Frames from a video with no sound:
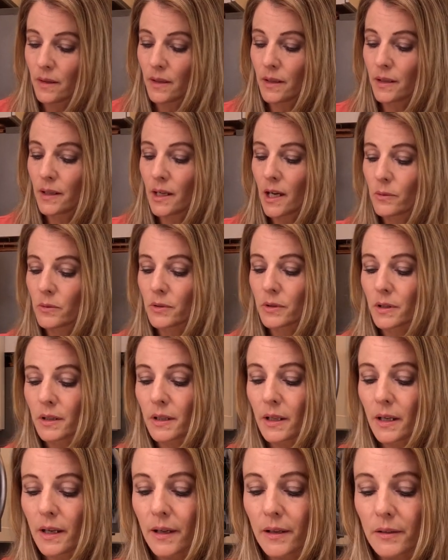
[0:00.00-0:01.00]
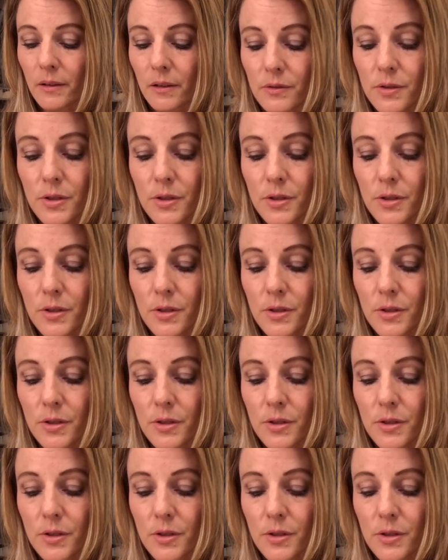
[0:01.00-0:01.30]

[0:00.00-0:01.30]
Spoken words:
And now we're gonna add our